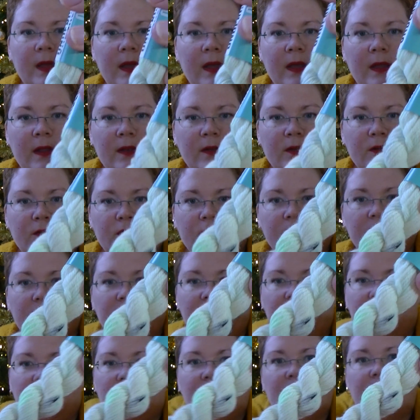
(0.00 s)
and
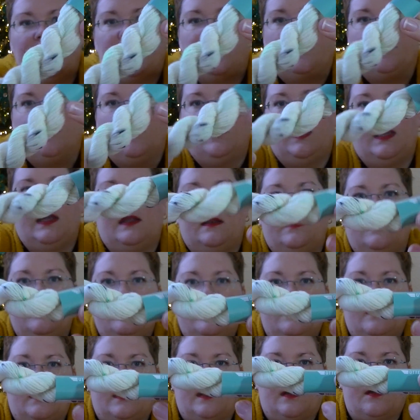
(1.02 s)
green and
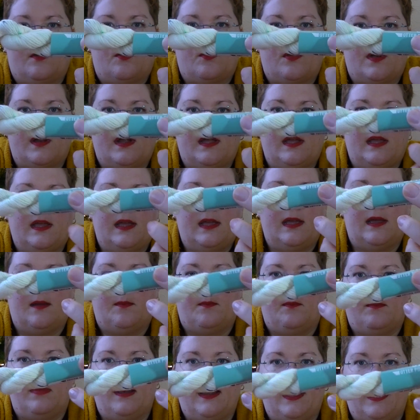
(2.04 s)
mint and grey
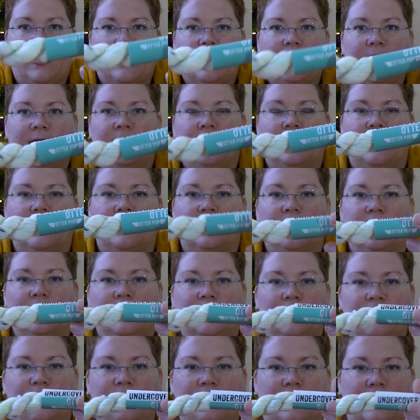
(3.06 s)
and black and a lot
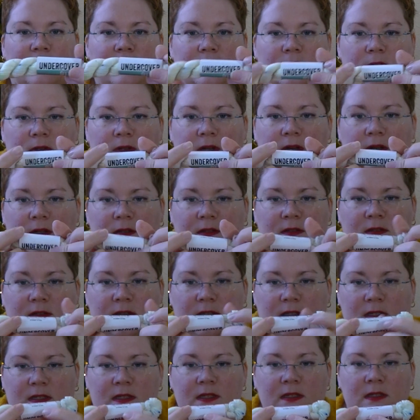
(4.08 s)
of things you can't
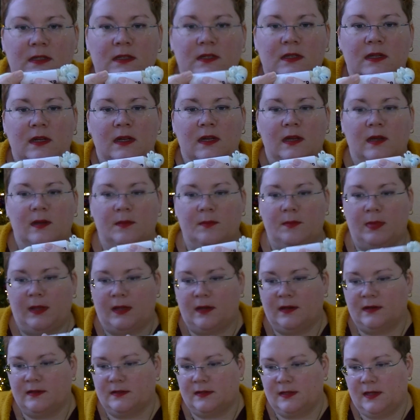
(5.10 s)
see
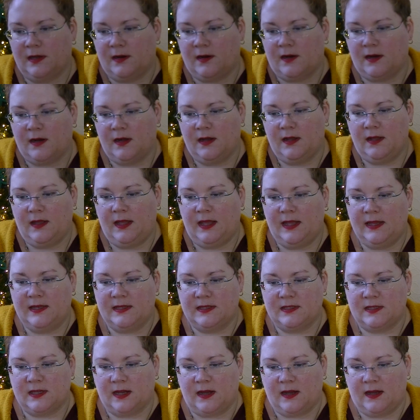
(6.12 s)
because they are
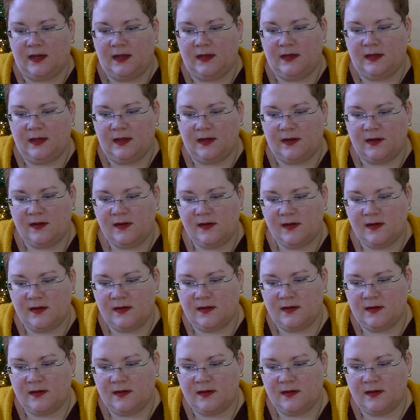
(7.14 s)
inside here.